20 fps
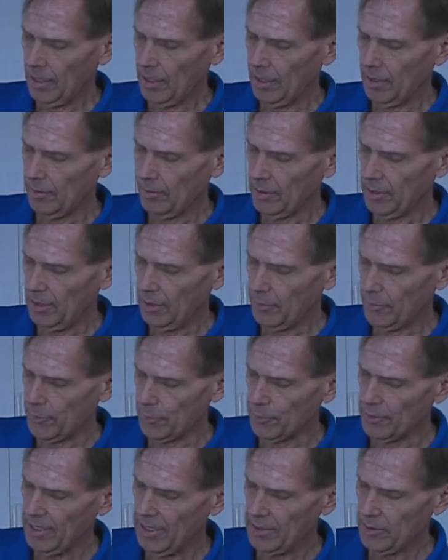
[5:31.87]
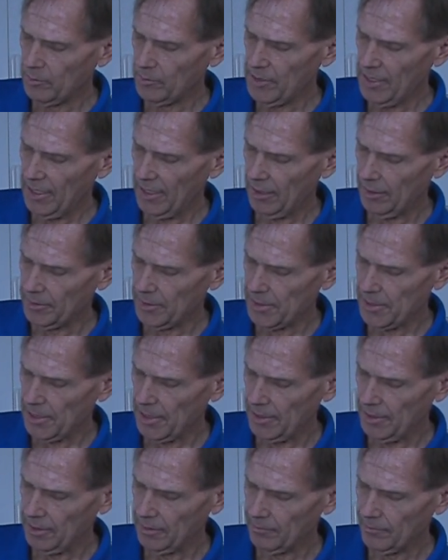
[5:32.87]
and the third item down is
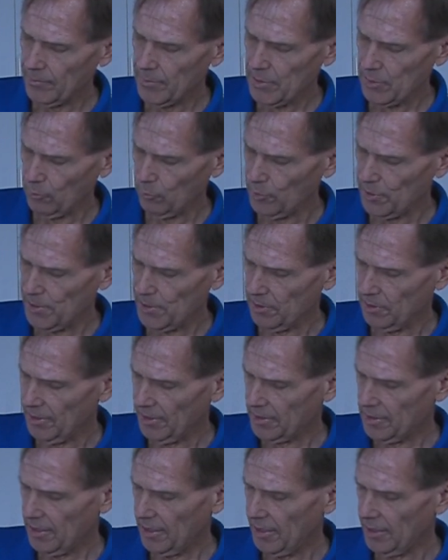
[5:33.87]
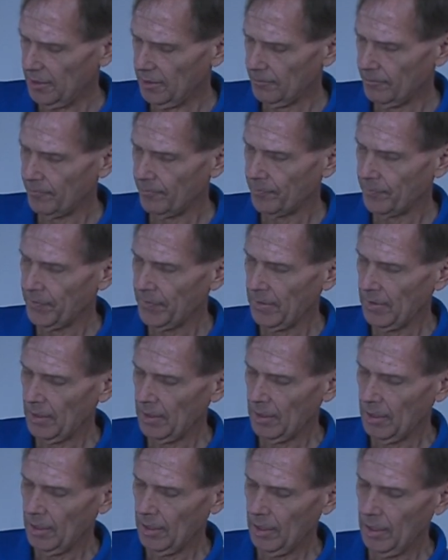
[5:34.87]
heading. So we'll select heading
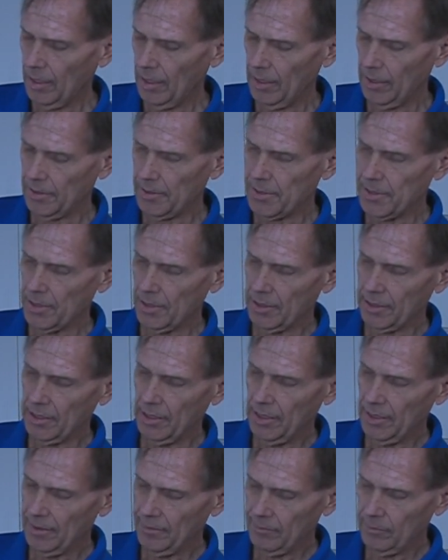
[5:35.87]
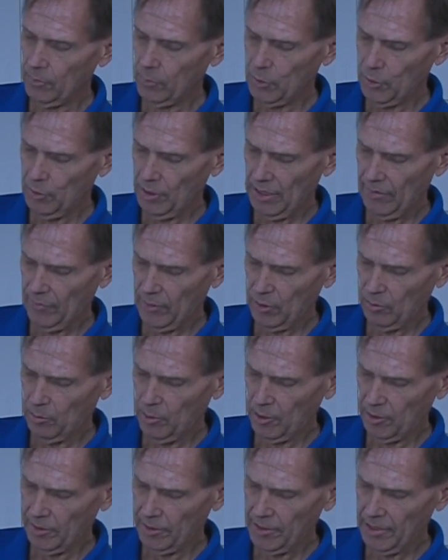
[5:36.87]
and again, you have the
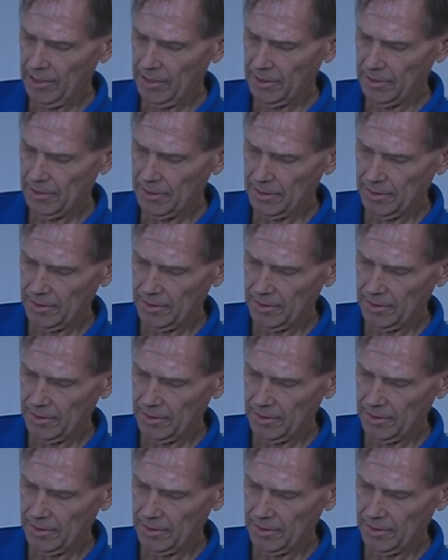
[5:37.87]
ability